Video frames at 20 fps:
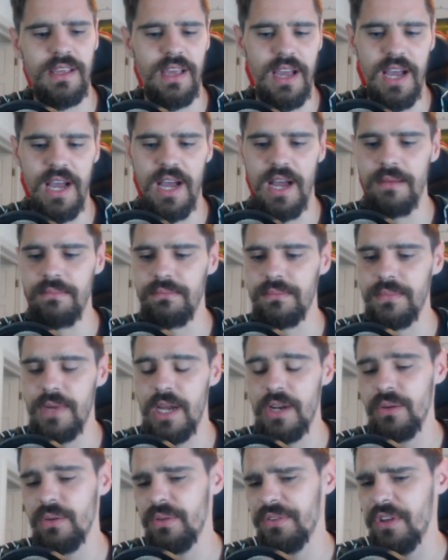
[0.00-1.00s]
Um,
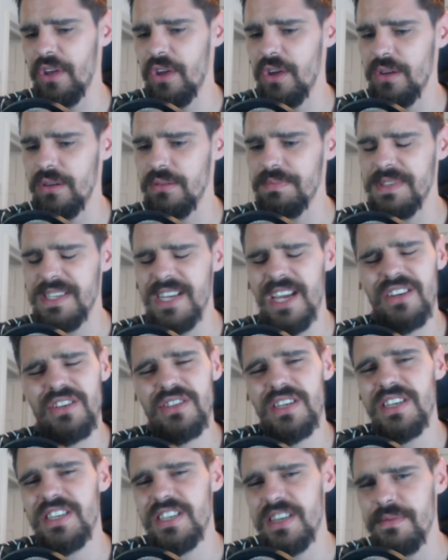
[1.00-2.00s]
and also
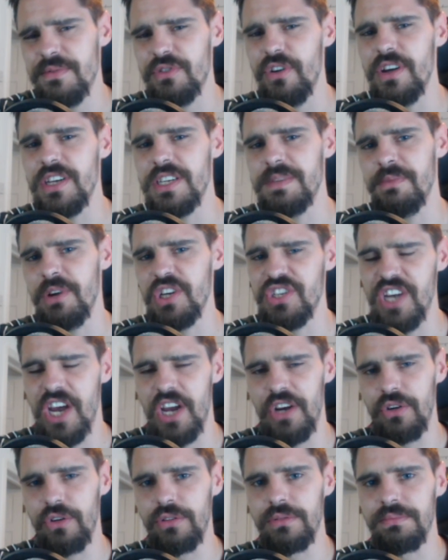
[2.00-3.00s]
potentially subscribe to my
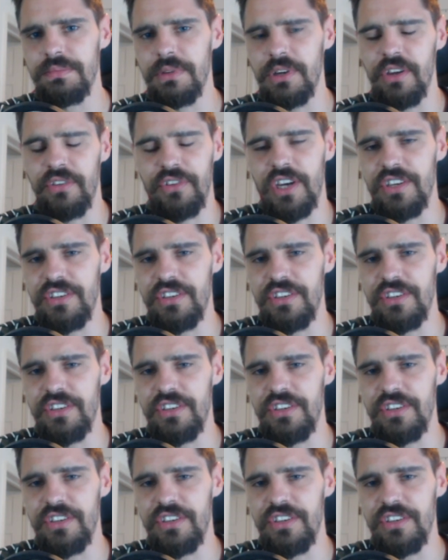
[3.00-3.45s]
channel because I